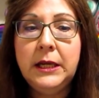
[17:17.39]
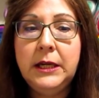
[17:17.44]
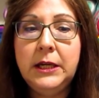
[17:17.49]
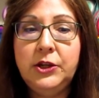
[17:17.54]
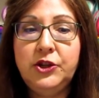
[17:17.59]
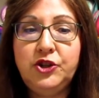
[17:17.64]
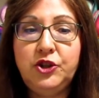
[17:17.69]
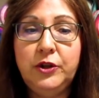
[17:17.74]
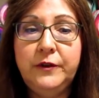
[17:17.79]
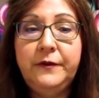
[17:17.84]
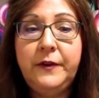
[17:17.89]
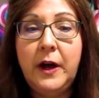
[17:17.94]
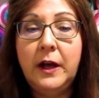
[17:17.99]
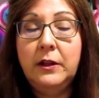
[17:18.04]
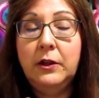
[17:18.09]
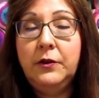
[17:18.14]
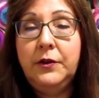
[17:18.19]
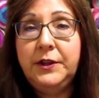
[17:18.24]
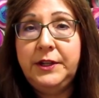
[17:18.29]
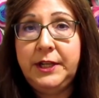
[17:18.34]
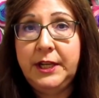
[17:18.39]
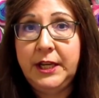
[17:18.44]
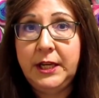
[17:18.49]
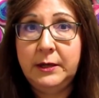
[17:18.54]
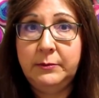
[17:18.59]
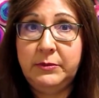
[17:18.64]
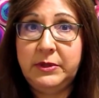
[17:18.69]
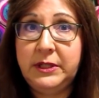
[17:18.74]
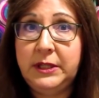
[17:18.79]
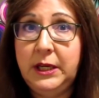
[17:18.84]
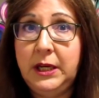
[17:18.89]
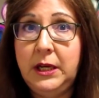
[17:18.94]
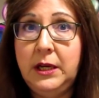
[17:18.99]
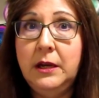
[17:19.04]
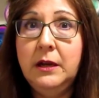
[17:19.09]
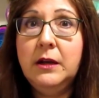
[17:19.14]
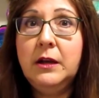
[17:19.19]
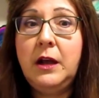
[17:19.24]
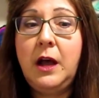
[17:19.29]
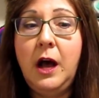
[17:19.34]
it should follow the
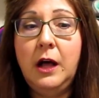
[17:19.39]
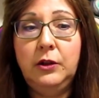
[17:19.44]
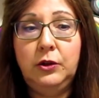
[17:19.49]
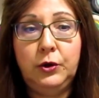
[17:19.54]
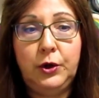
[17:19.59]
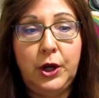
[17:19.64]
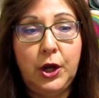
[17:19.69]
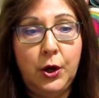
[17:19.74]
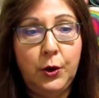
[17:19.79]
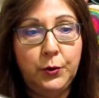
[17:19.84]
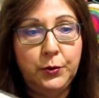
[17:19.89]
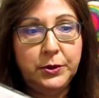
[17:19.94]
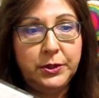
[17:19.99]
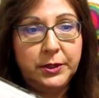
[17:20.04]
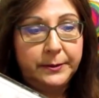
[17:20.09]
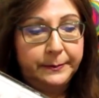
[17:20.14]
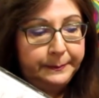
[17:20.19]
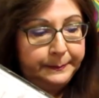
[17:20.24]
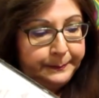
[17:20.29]
DMC color code.